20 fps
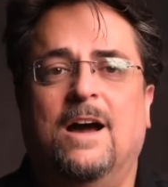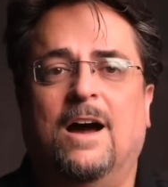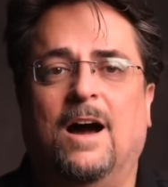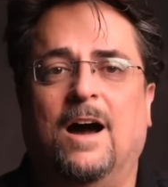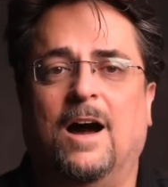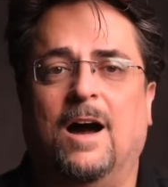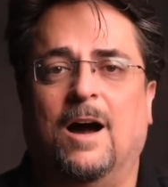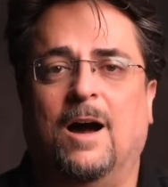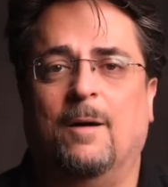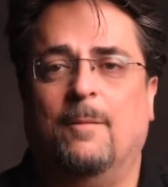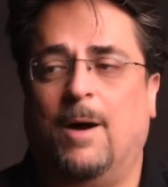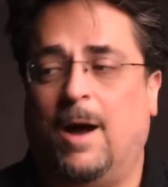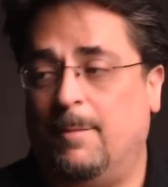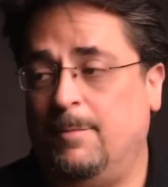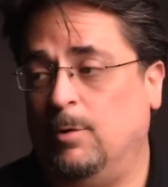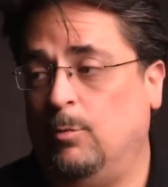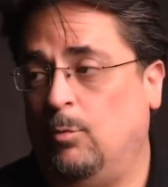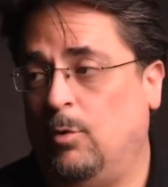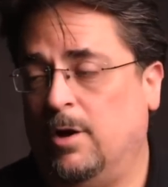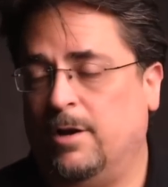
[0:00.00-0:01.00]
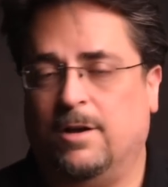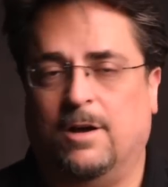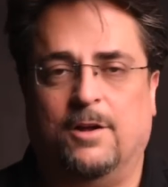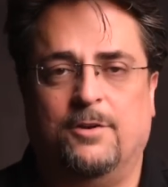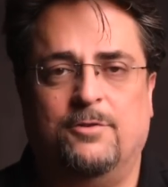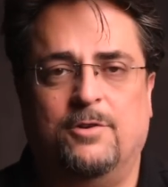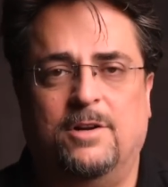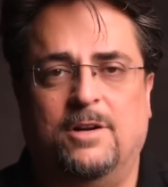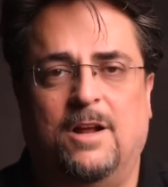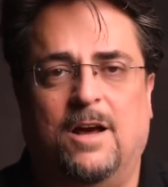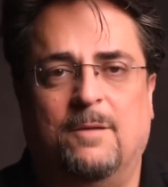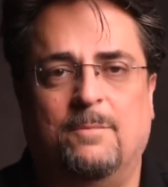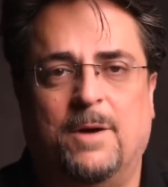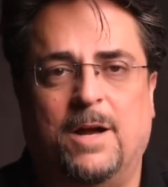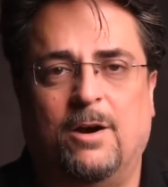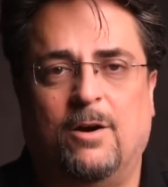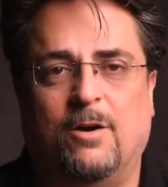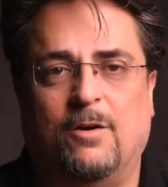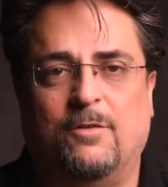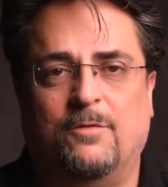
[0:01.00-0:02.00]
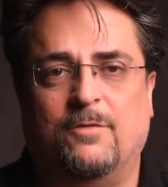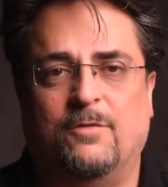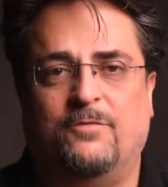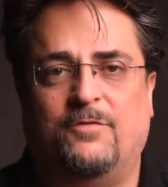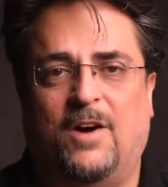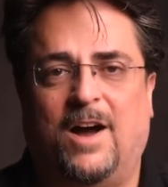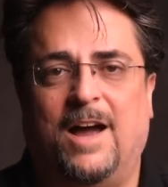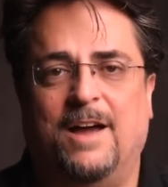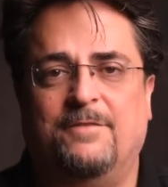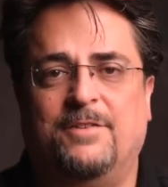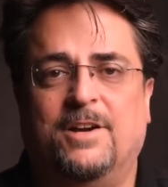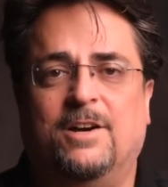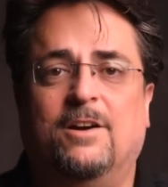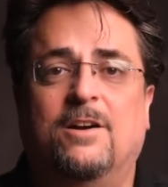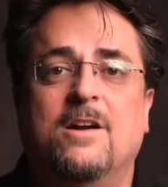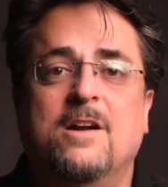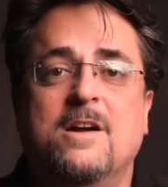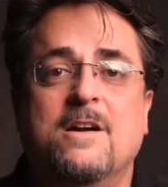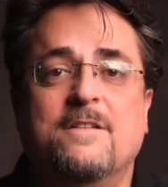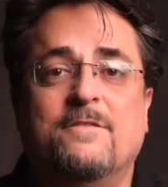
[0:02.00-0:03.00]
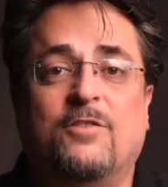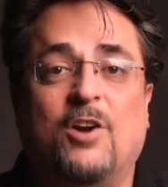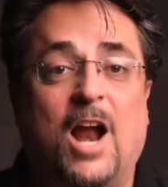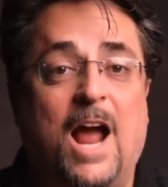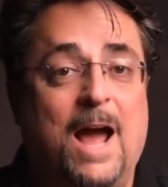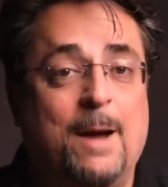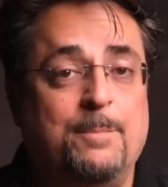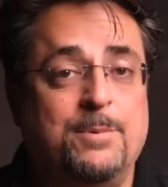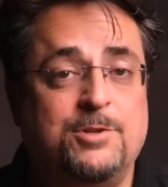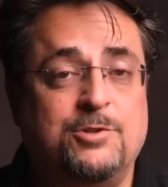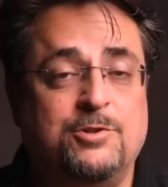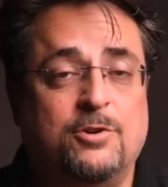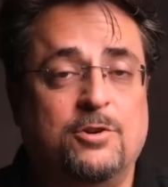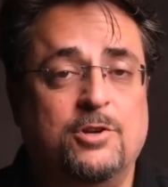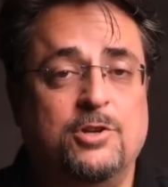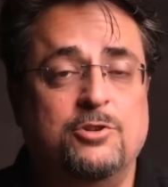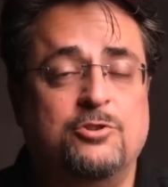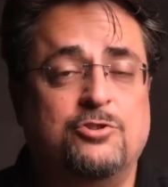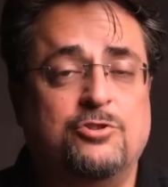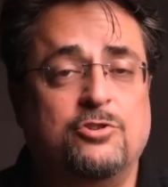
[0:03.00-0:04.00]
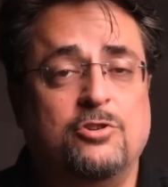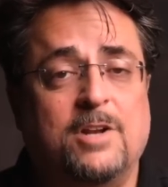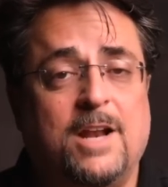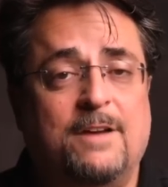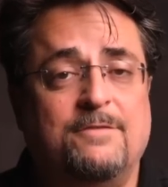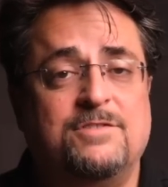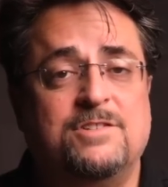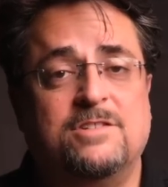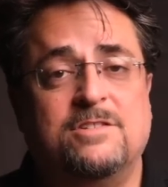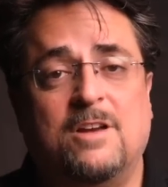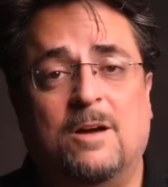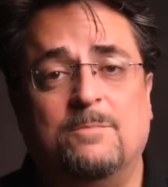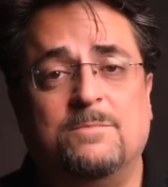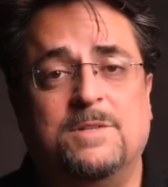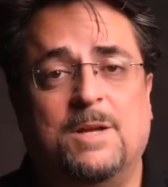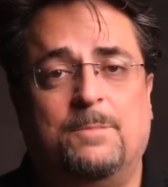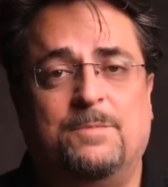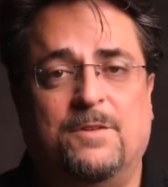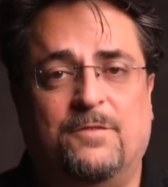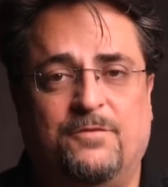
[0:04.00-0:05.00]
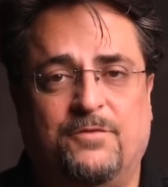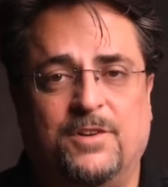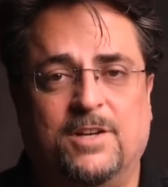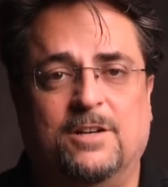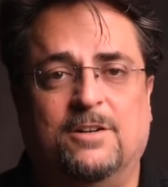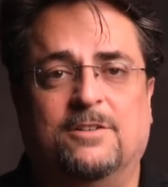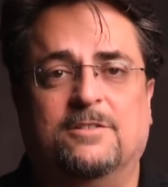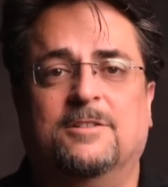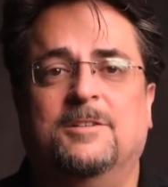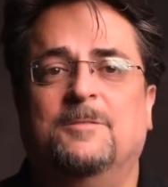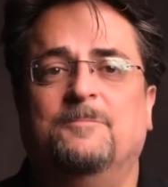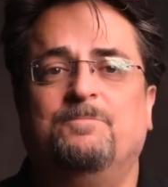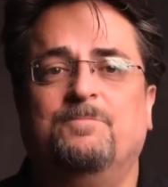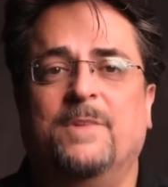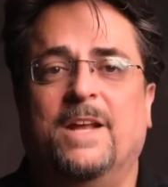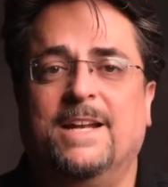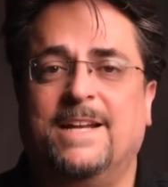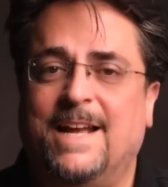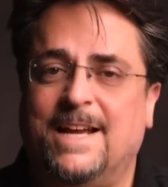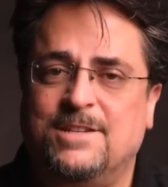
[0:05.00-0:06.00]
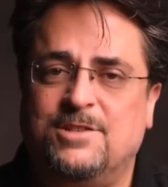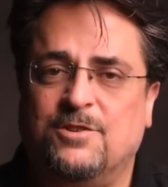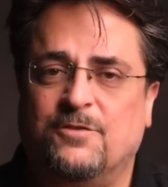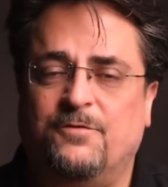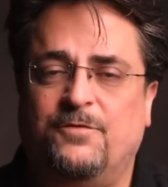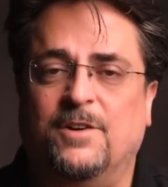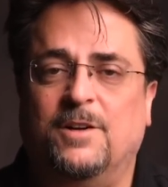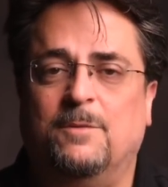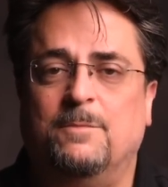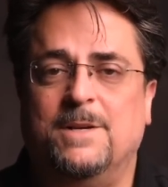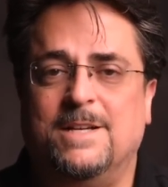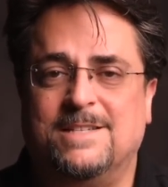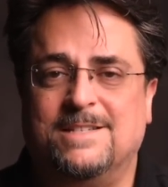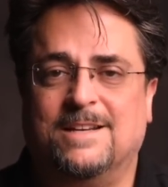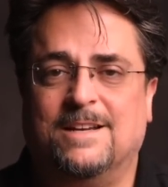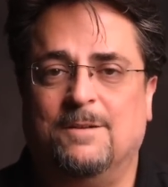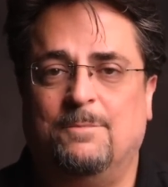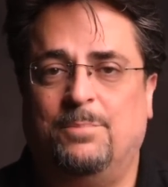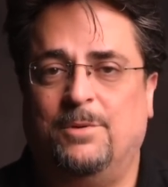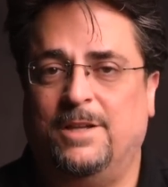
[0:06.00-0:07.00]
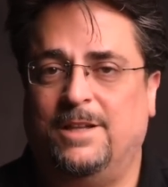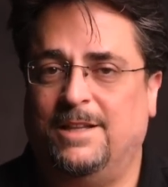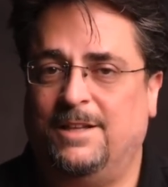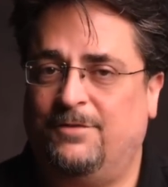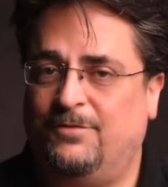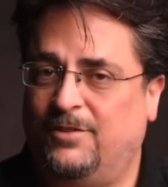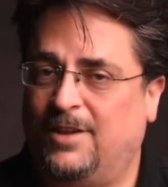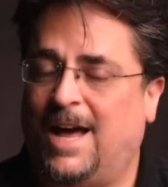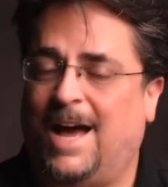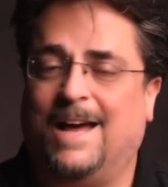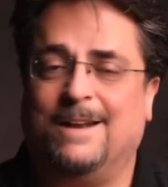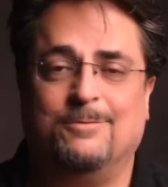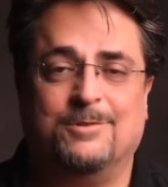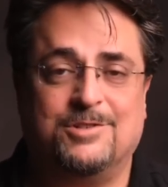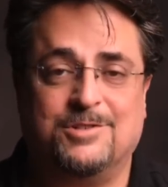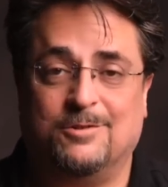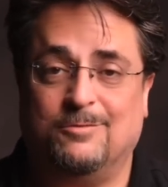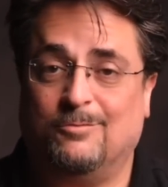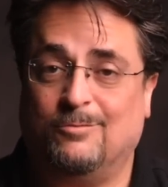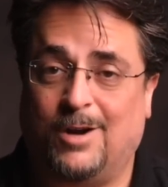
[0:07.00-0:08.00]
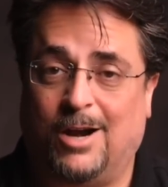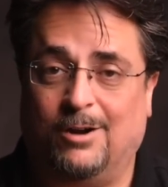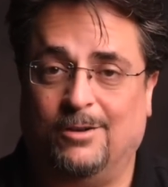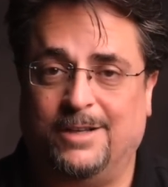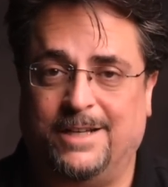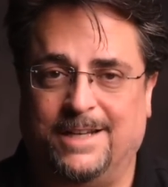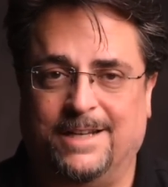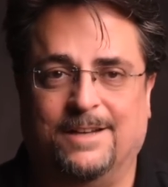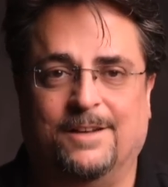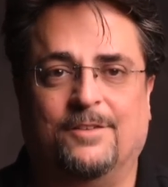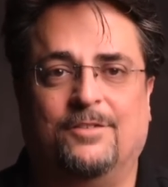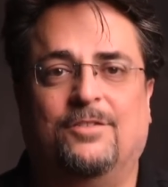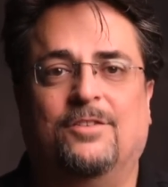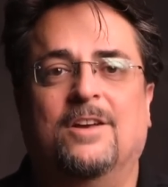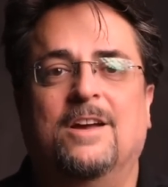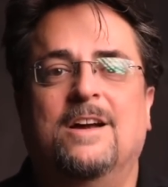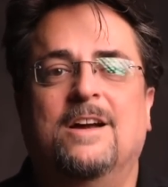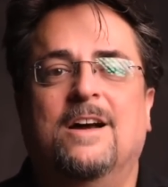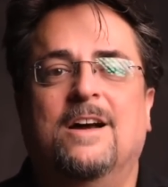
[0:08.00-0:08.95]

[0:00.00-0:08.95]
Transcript: Uh, I'm at one hundred on my R five here. For aperture, you should have some depth of field in case your film isn't completely flat, which it rarely is.